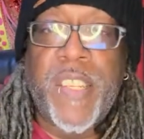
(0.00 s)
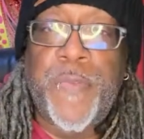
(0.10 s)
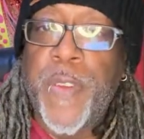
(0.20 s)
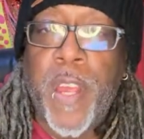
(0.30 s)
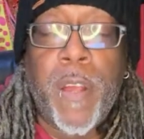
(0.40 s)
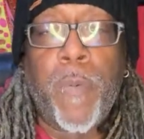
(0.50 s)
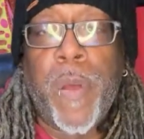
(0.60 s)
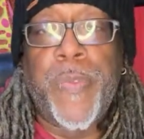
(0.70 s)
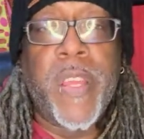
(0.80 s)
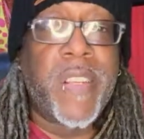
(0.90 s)
fear
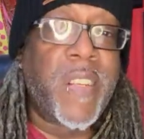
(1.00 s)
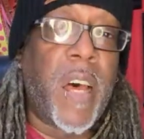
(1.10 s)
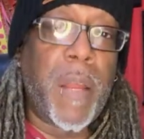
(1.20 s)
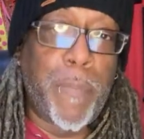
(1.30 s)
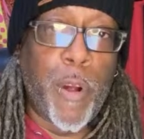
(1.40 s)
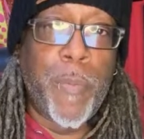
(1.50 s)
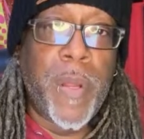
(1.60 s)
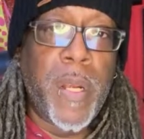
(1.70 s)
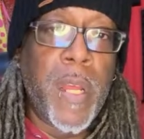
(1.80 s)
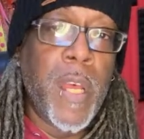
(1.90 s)
with the Assad
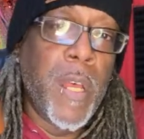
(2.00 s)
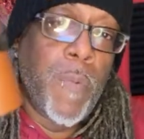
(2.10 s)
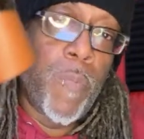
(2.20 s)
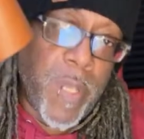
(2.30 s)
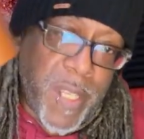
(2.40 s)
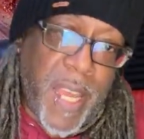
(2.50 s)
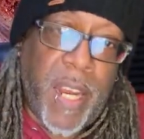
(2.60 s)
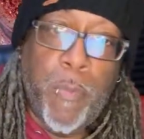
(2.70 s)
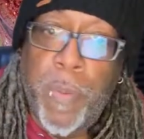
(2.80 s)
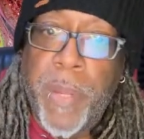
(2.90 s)
bourbon was that it
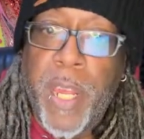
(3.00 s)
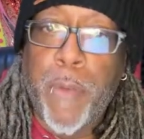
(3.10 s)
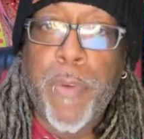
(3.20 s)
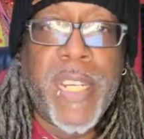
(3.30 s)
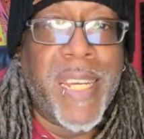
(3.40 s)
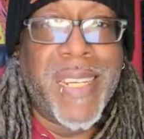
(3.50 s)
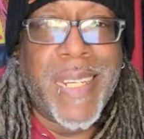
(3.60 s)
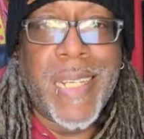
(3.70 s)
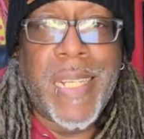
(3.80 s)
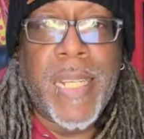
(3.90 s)
would be a
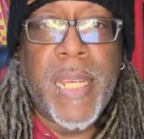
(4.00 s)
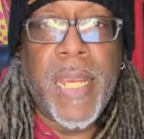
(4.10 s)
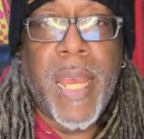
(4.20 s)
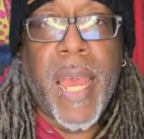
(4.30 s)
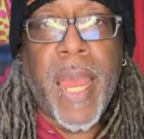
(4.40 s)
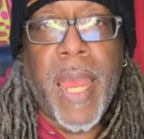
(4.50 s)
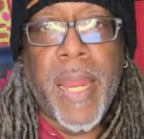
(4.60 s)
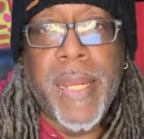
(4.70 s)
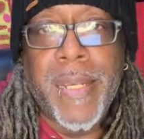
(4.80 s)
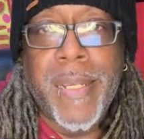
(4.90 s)
redundancy.
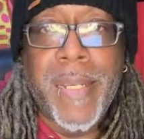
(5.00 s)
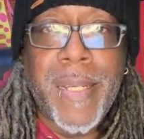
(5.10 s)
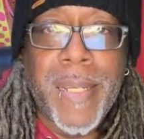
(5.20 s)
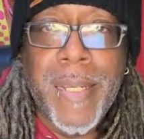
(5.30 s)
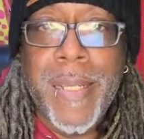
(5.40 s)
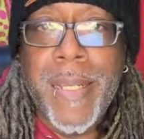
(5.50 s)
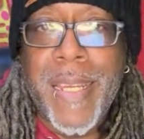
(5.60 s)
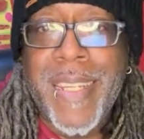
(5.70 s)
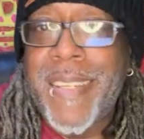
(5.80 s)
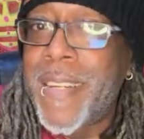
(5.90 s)
And
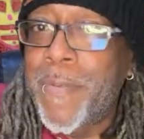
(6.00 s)
is it a